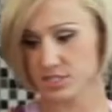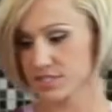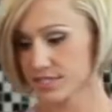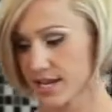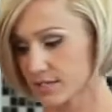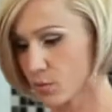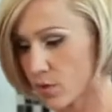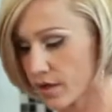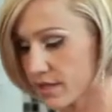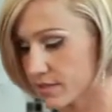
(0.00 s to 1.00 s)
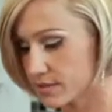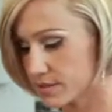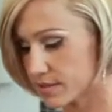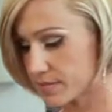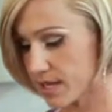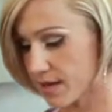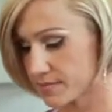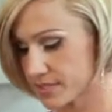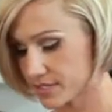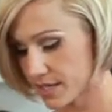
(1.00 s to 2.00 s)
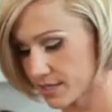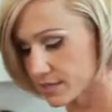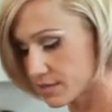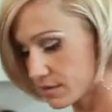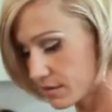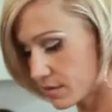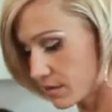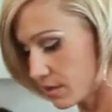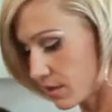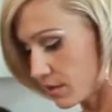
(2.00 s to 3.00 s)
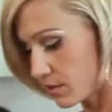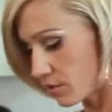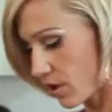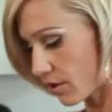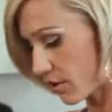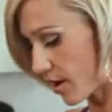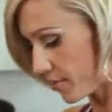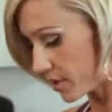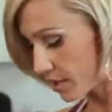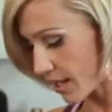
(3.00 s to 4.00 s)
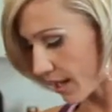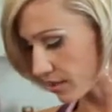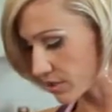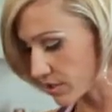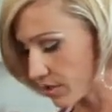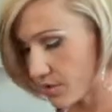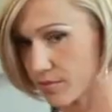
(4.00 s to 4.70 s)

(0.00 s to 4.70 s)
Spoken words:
just takes one, sometimes it takes a little longer. I'm gonna actually go to the